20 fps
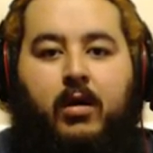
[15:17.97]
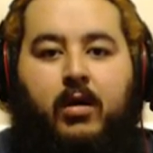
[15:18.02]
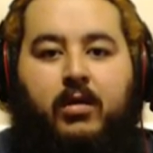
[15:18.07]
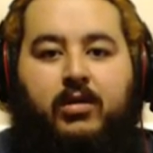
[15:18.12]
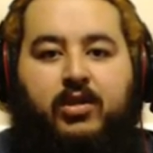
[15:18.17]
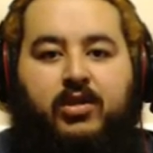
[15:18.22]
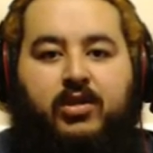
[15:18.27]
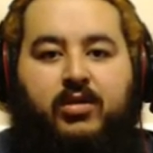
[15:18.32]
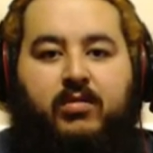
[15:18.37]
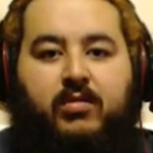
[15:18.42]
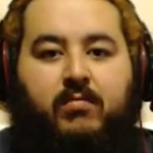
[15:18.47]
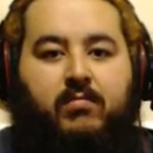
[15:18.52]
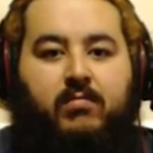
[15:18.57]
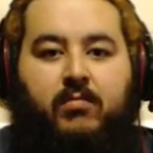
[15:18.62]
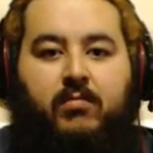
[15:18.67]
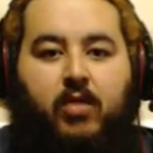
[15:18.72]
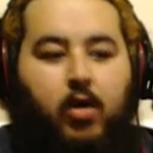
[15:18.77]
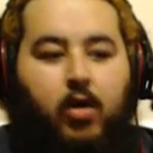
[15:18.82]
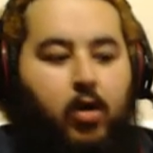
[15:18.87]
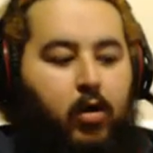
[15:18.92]
just
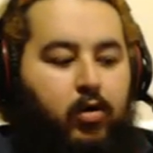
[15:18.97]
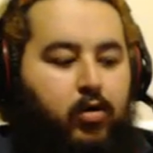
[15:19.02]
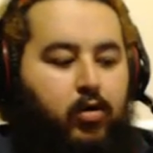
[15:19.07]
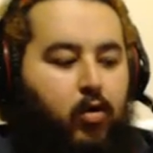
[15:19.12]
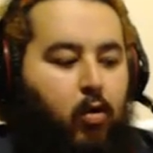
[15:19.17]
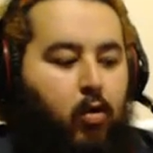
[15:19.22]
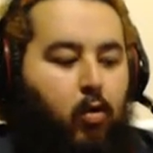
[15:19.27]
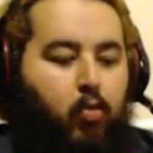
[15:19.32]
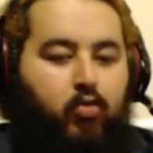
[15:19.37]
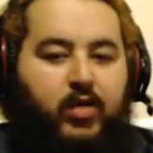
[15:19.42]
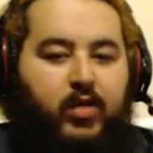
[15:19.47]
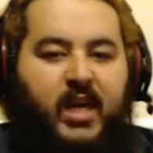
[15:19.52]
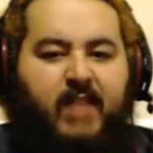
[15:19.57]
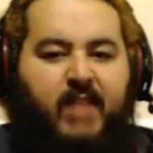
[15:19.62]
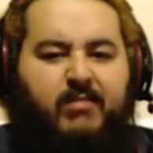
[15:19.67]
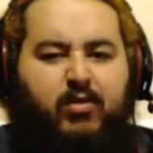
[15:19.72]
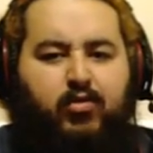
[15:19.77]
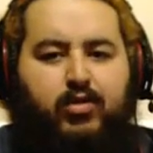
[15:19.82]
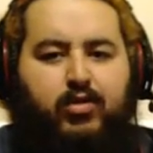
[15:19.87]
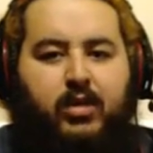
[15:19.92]
all the old games
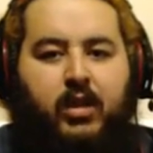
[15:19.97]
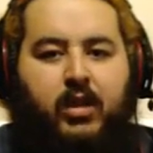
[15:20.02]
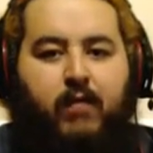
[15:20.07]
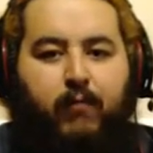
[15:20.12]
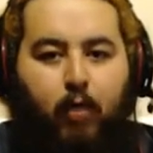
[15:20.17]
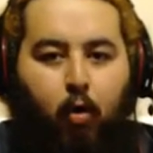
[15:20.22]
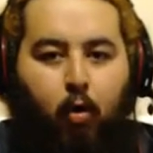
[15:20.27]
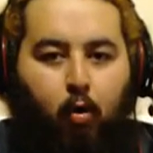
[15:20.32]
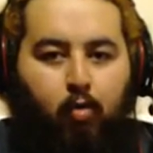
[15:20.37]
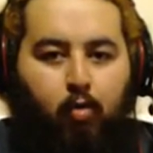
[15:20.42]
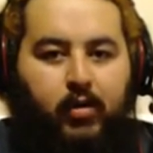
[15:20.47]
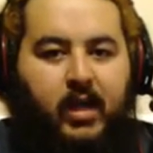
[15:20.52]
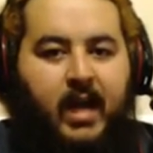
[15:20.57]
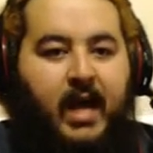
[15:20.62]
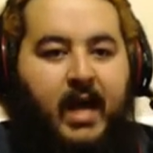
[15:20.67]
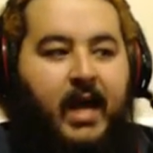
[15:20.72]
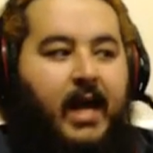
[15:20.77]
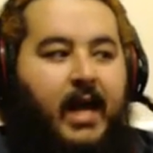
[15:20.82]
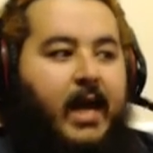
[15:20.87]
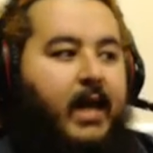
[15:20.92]
I used to love,
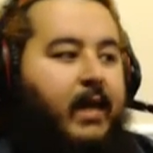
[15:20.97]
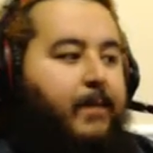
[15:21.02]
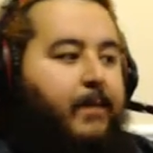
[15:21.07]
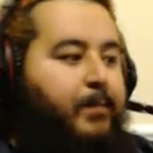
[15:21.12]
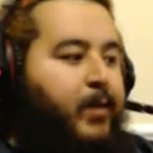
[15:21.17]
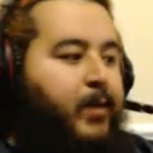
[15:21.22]
GoldenEye,